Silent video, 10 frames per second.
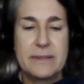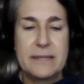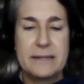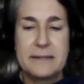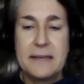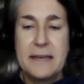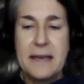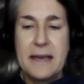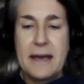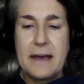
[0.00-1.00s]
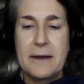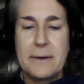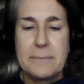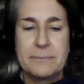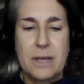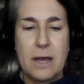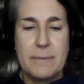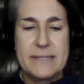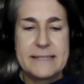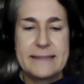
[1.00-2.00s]
the
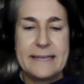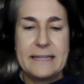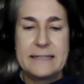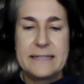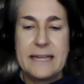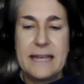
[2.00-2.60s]
comments at the end.